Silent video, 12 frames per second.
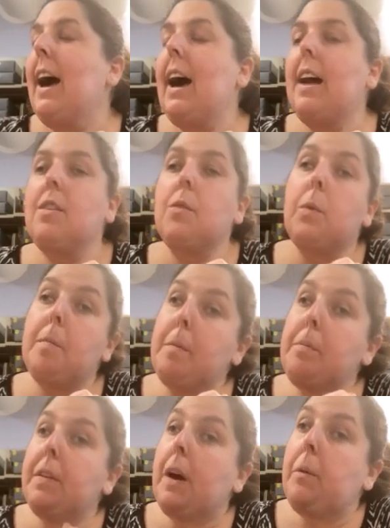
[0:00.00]
And
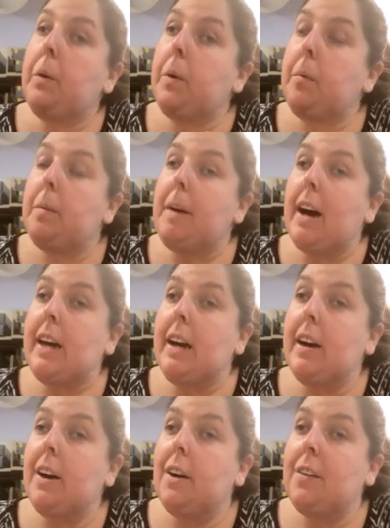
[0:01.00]
remember that we will be back
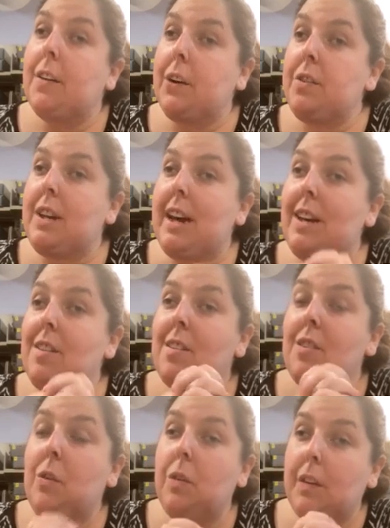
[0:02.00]
here
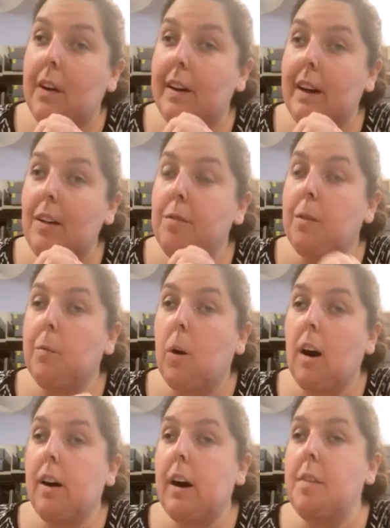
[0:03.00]
Thursdays, 2:30, for
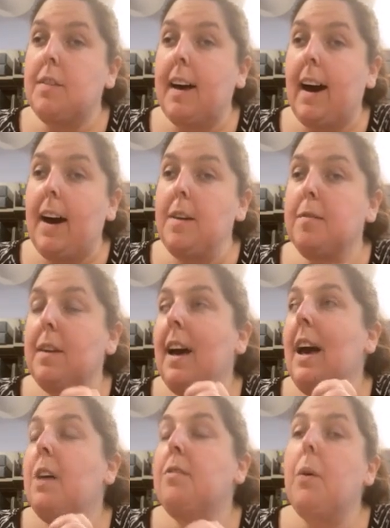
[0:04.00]
more Archives Live.
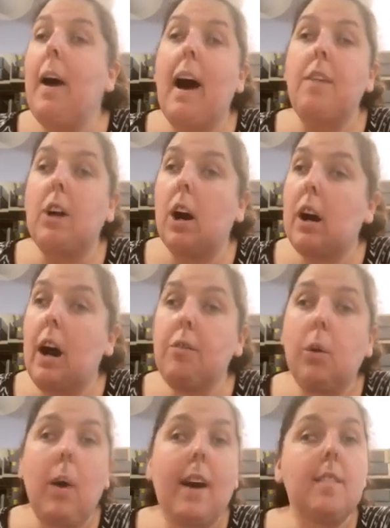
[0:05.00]
If you have
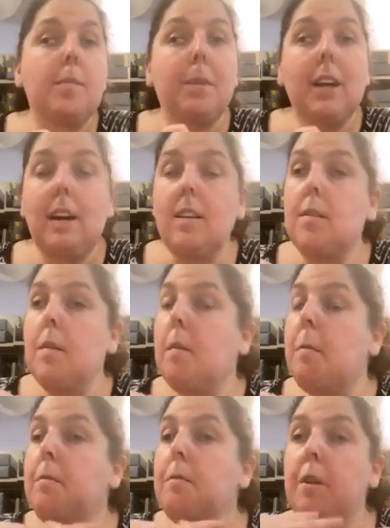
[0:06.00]
archive requests, please
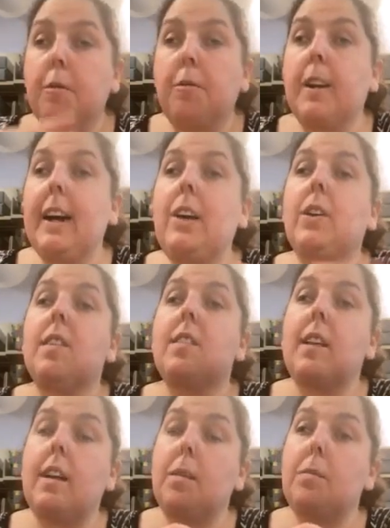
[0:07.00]
feel free. You can
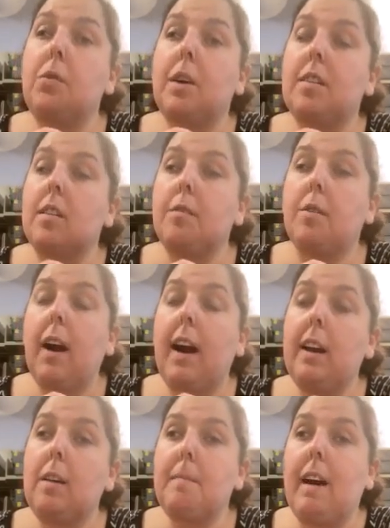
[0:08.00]
send them to us in a
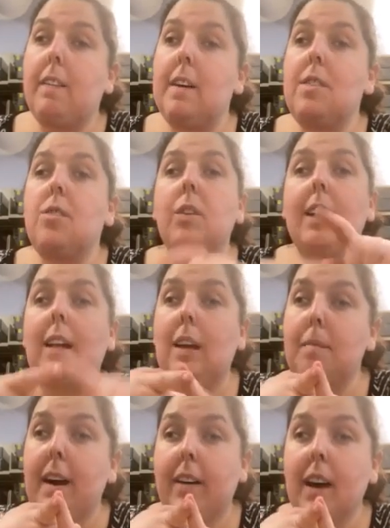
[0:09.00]
variety of methods. You can
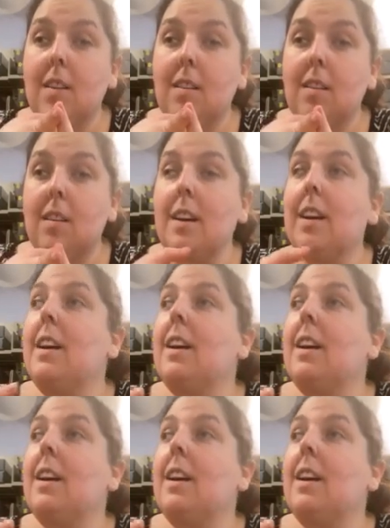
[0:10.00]
email us,